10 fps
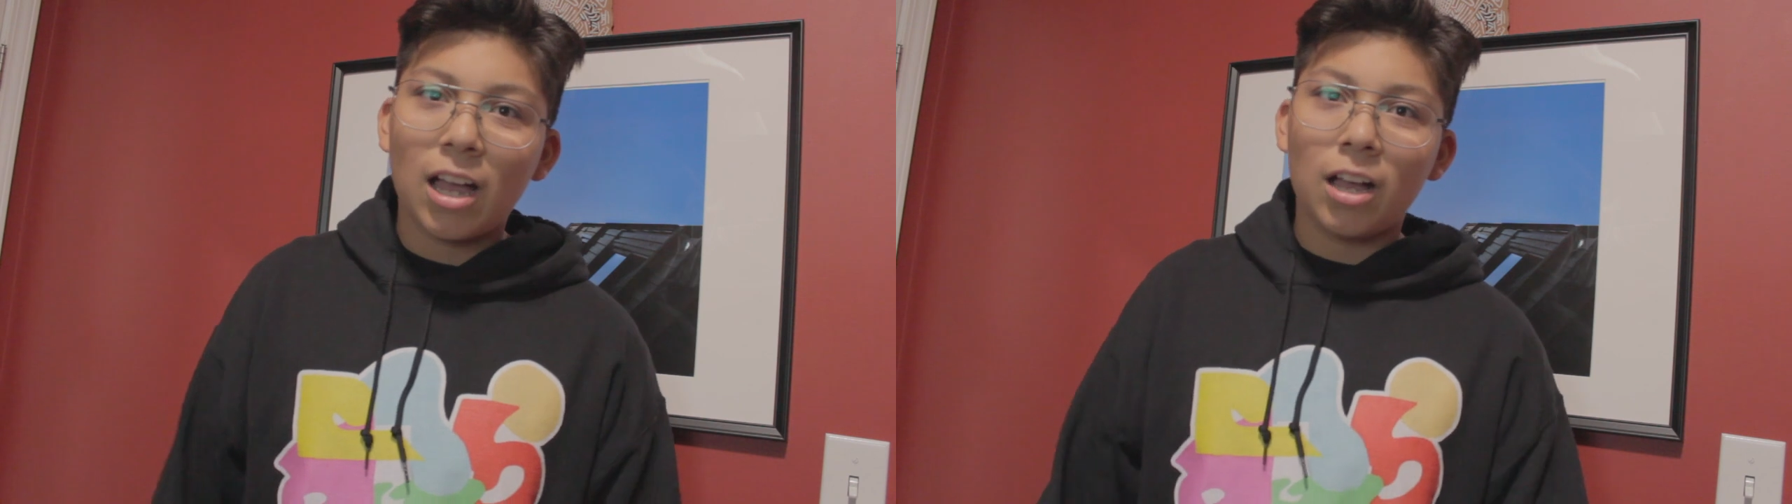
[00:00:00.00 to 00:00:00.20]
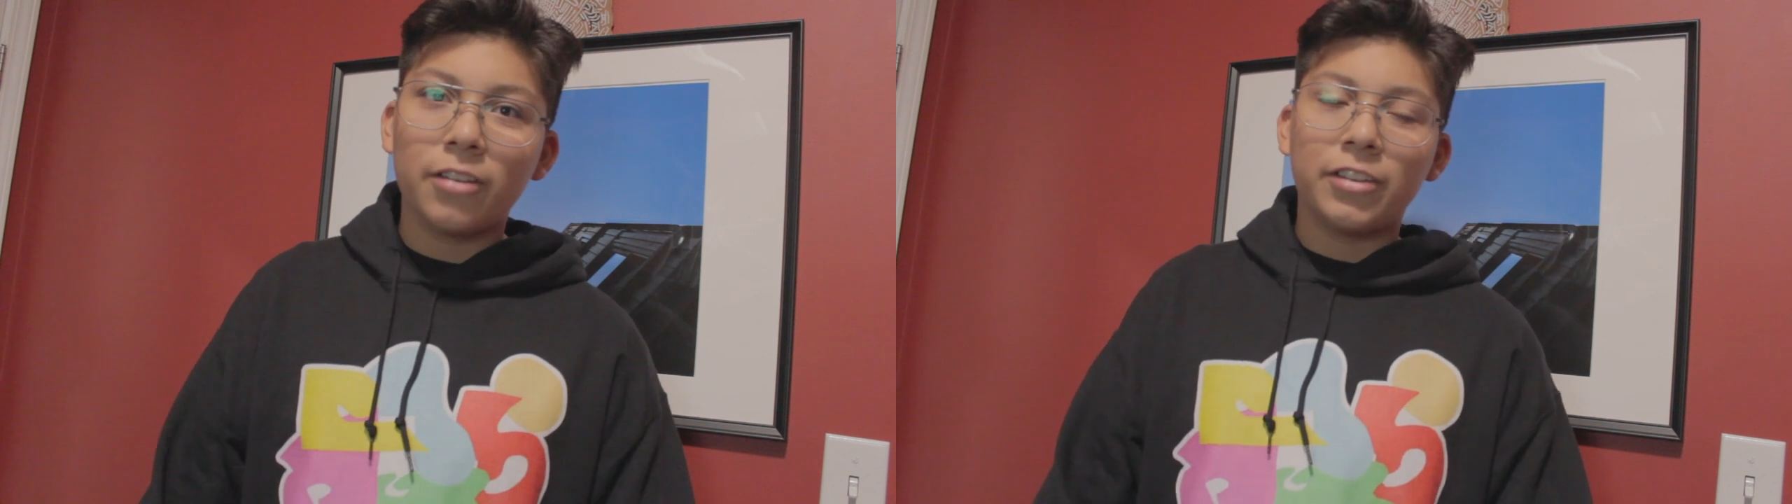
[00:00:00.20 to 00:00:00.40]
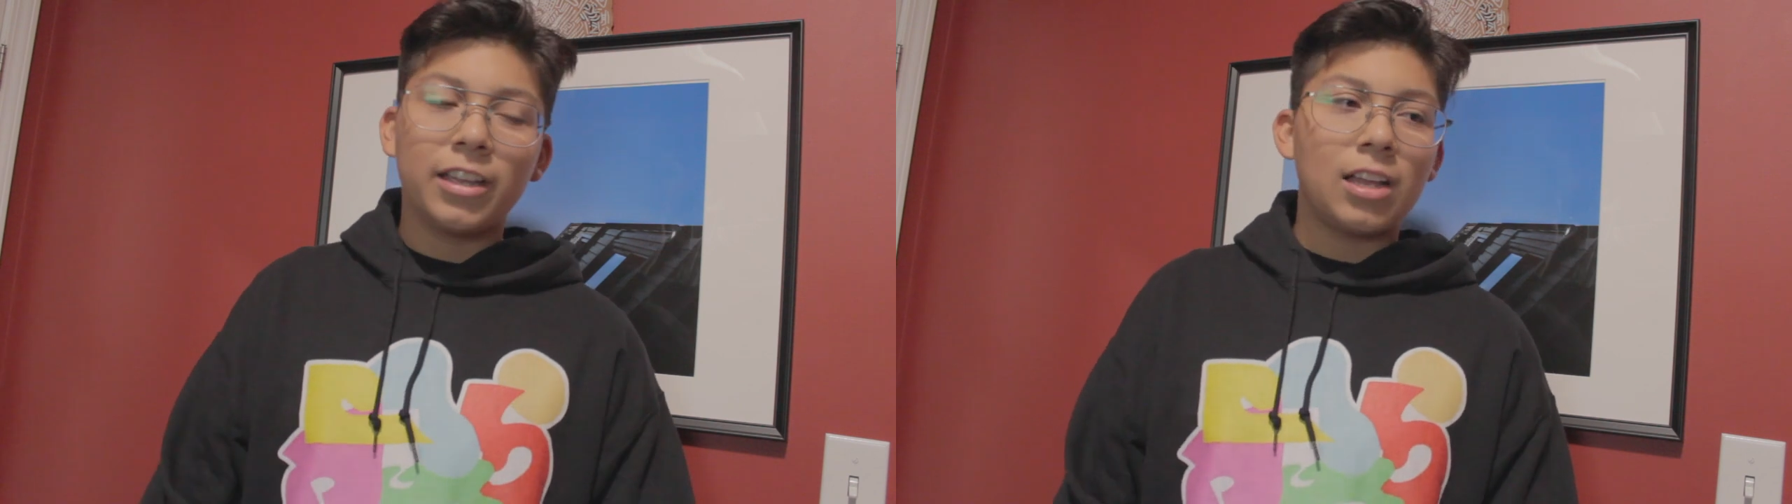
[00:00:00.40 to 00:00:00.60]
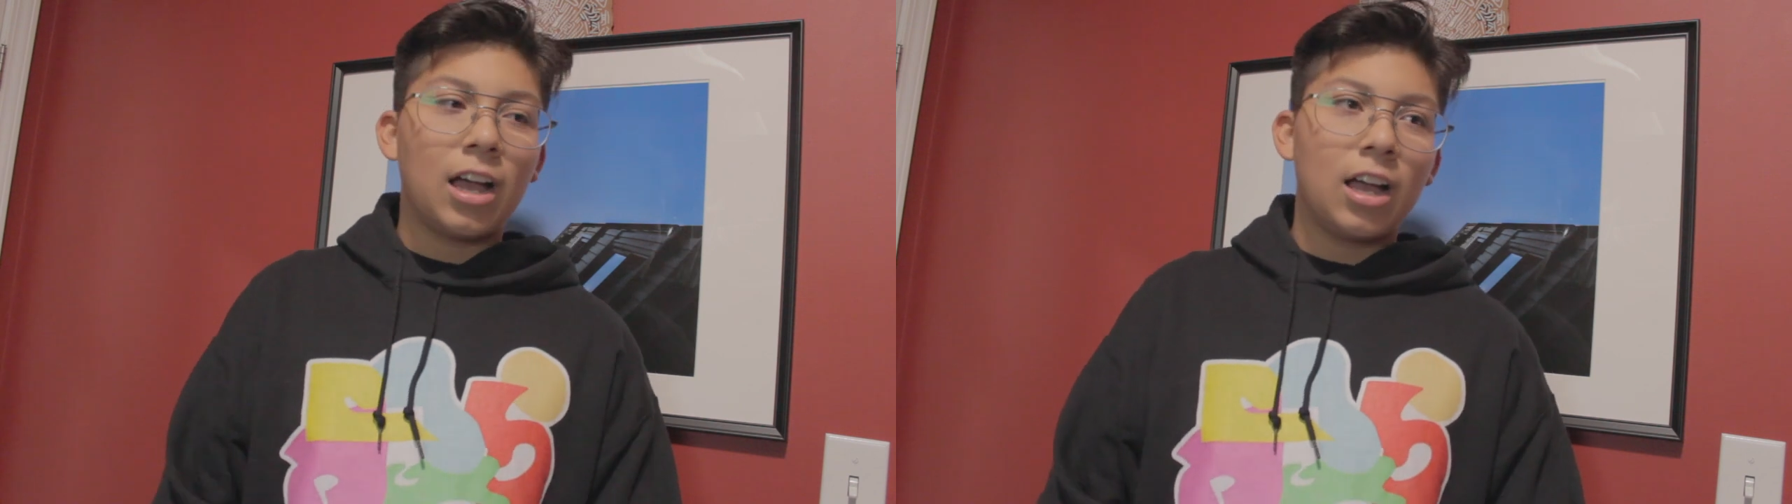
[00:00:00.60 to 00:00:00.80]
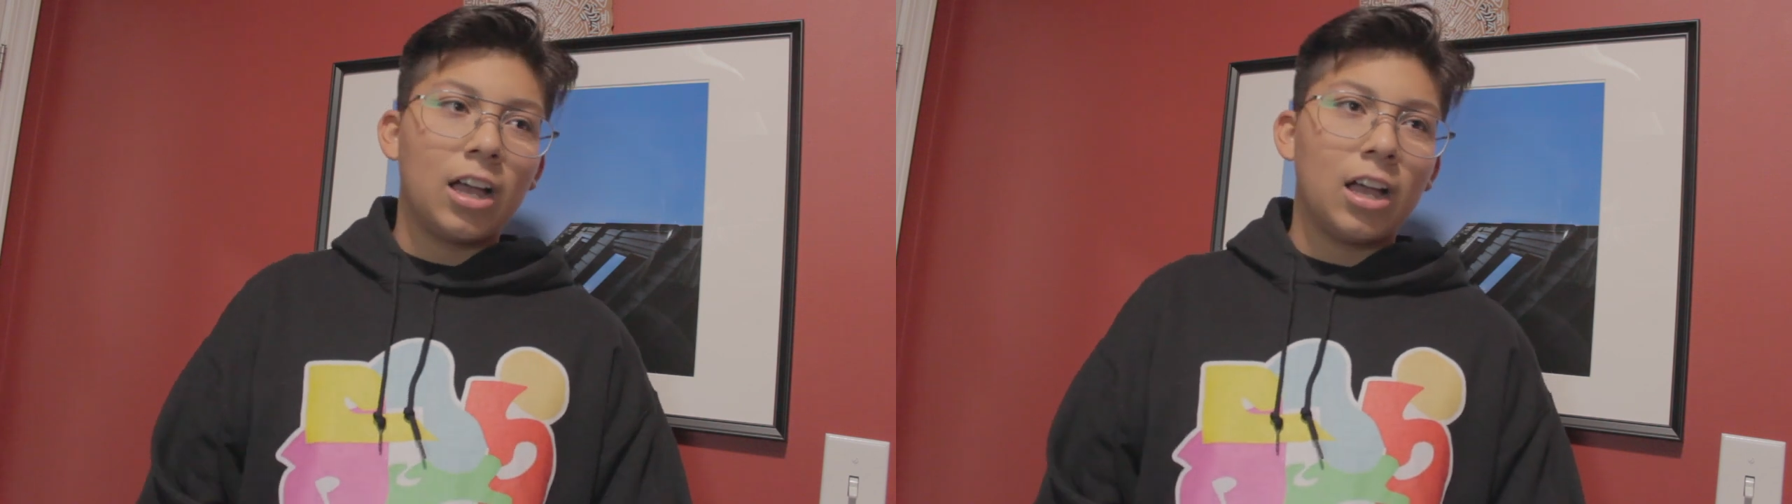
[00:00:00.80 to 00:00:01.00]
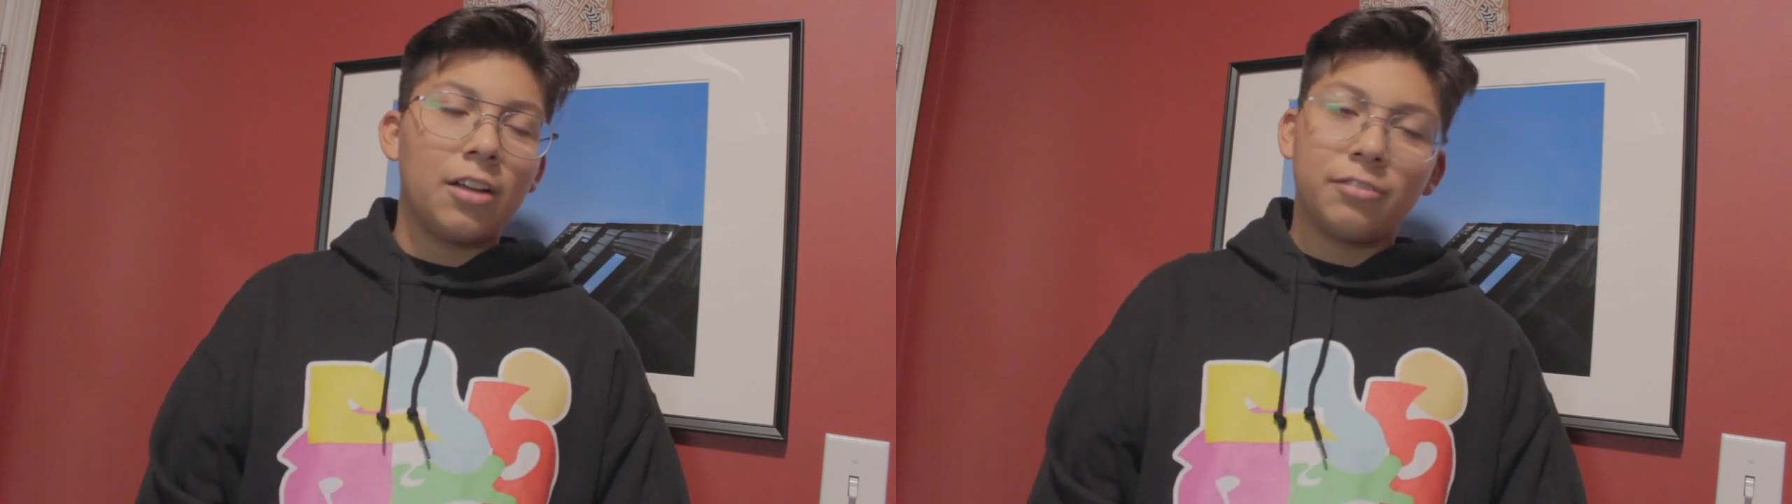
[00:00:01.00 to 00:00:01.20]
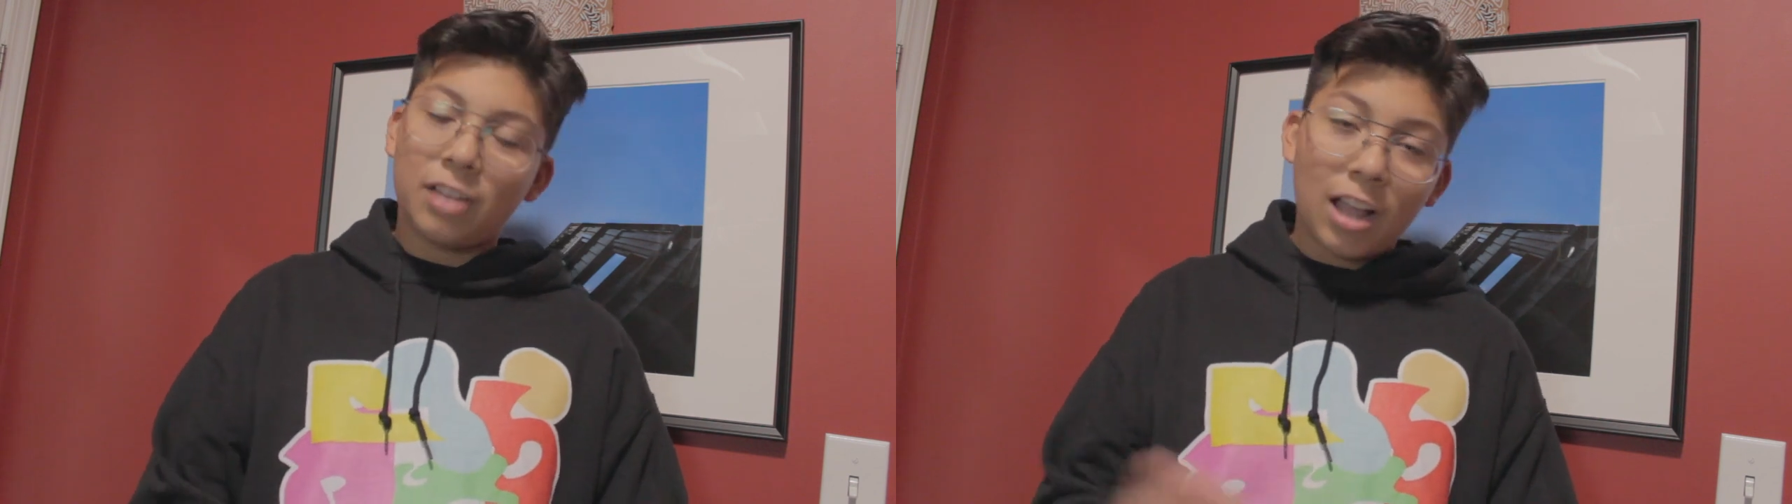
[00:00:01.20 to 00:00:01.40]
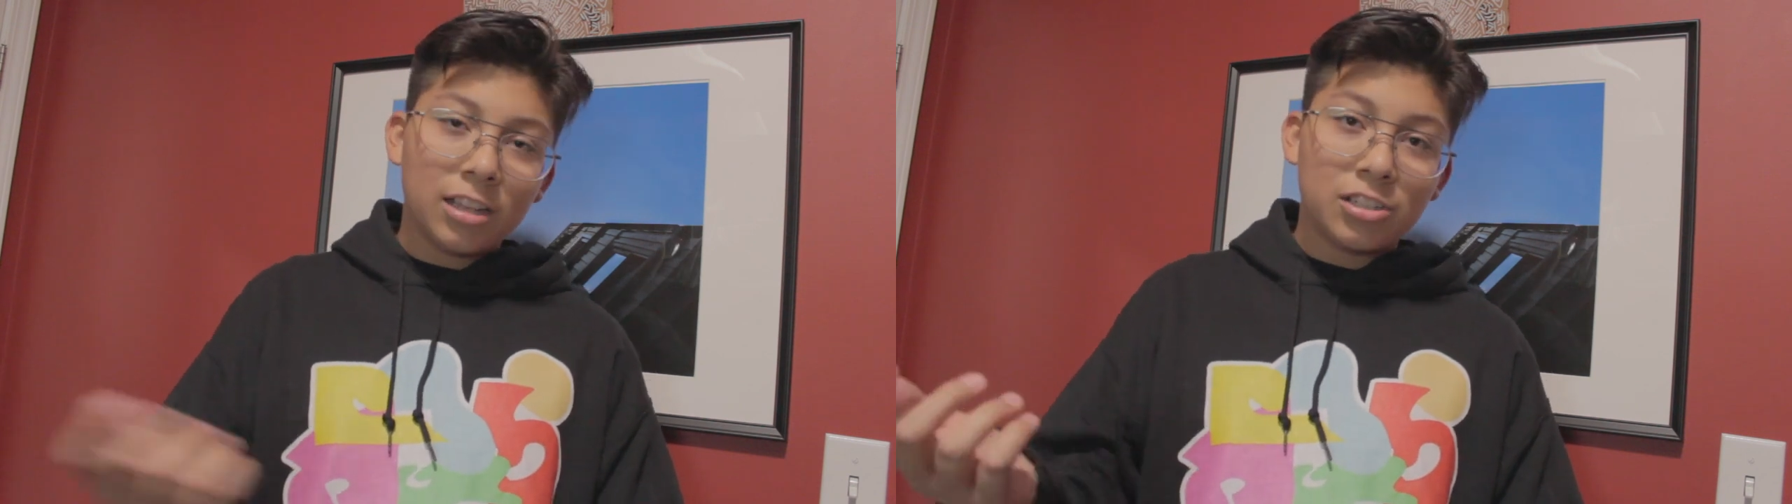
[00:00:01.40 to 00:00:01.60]
of it, of
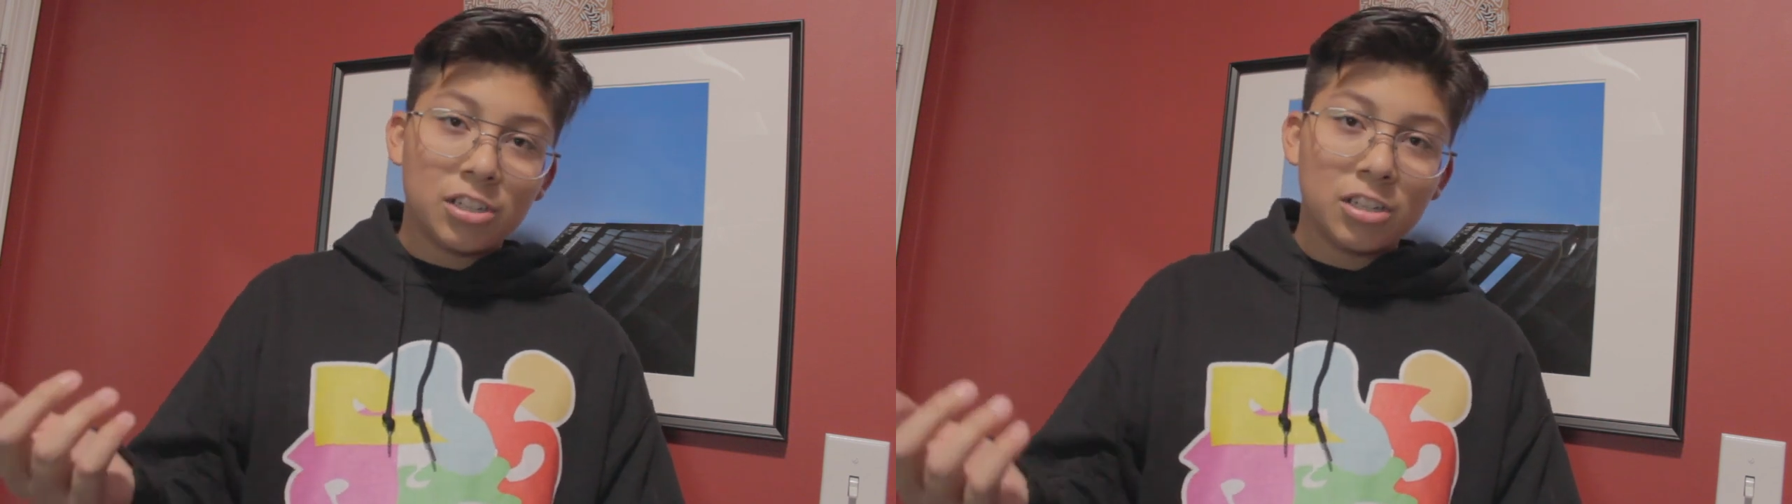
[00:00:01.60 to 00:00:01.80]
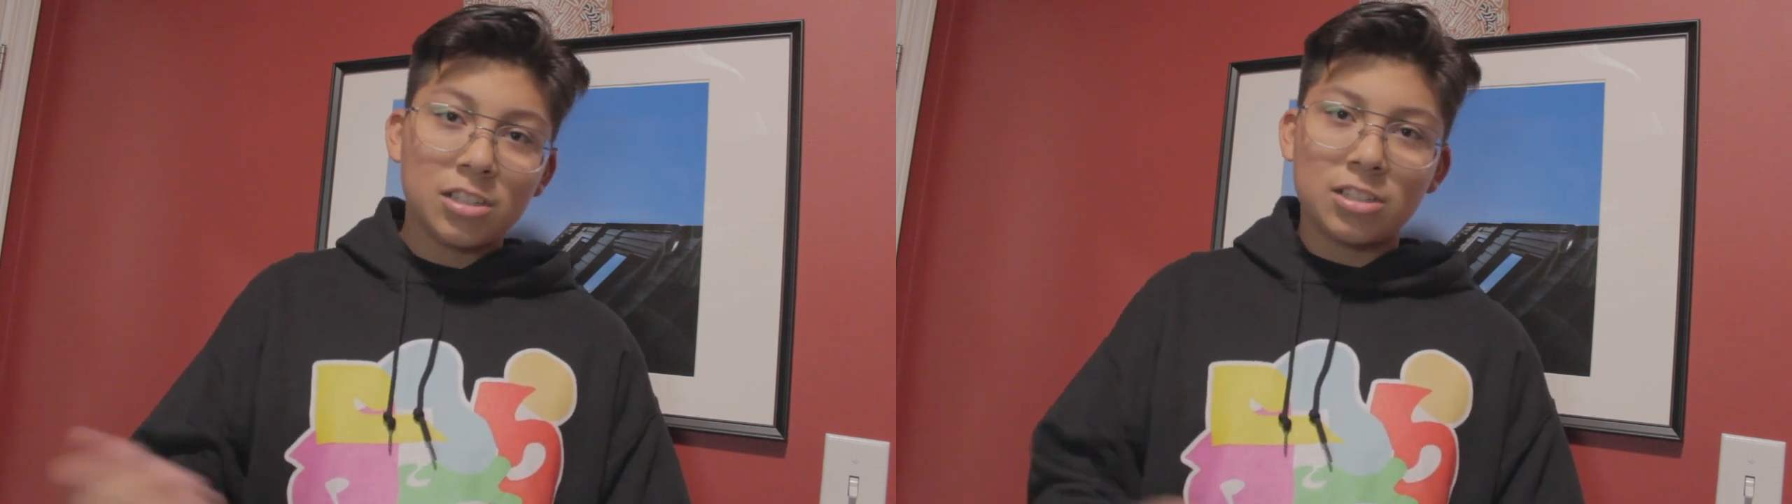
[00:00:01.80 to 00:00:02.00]
college.